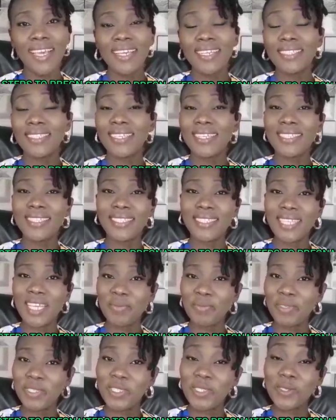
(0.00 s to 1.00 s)
This is
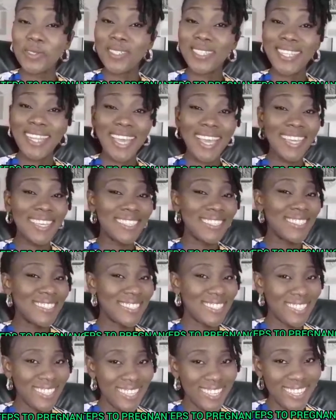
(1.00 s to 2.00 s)
episode
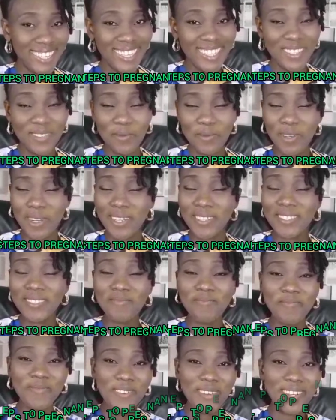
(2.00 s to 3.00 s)
19. One
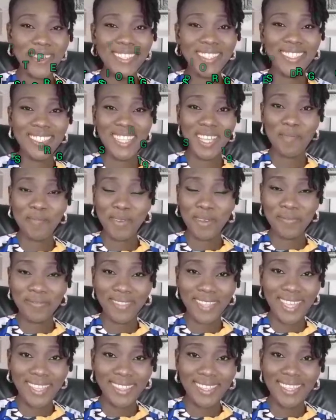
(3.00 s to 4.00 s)
more step
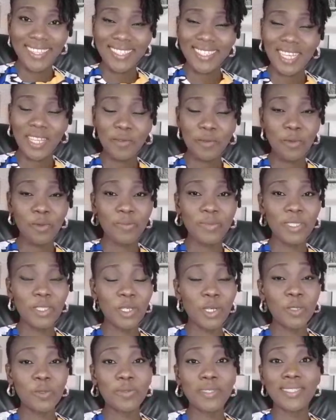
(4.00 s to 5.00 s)
after this and we'll be
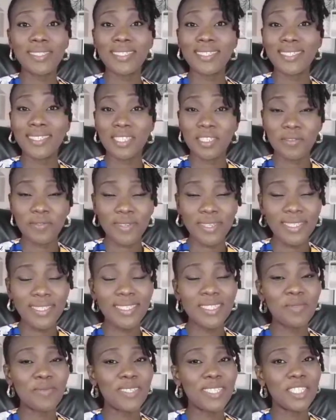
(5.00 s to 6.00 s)
done with this series.
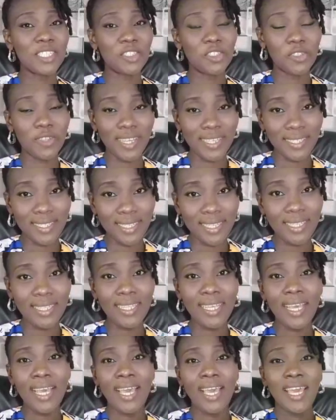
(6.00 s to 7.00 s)
It's been interesting.
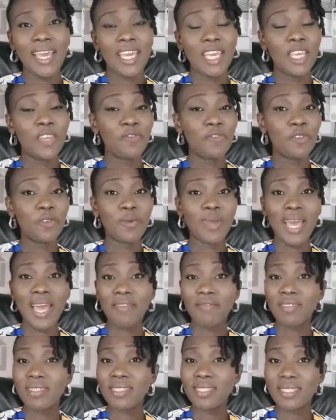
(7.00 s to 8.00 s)
If you
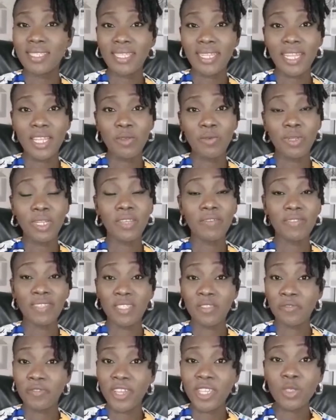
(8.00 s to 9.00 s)
haven't seen anyone, if it's
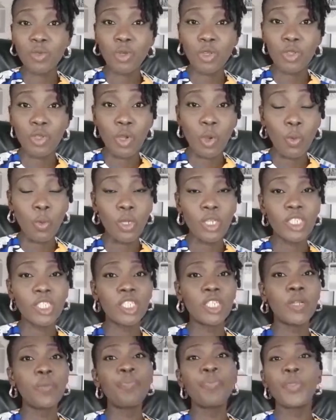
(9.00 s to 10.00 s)
the first one you're
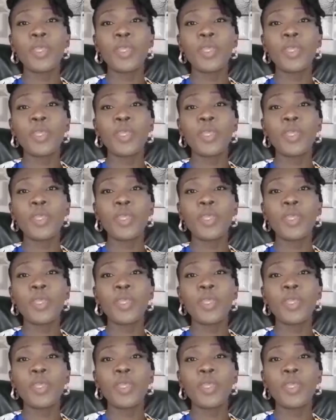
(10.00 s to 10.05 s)
watching,